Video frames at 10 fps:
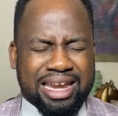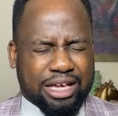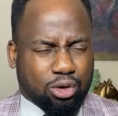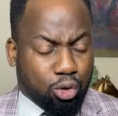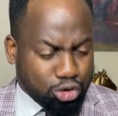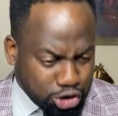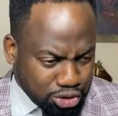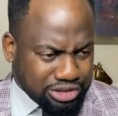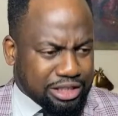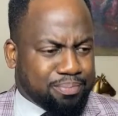I
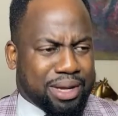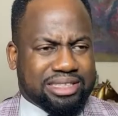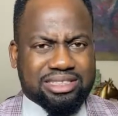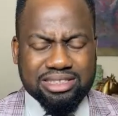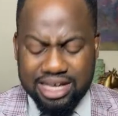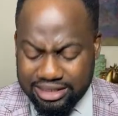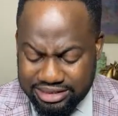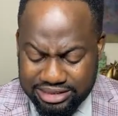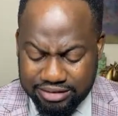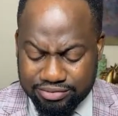consciously practice these
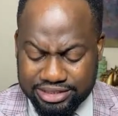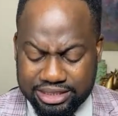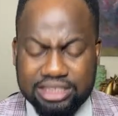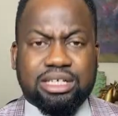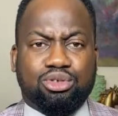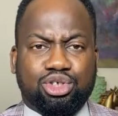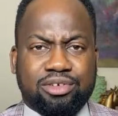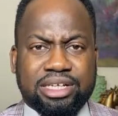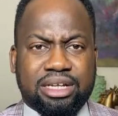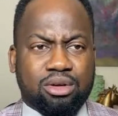7 techniques I'll show you
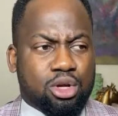right now.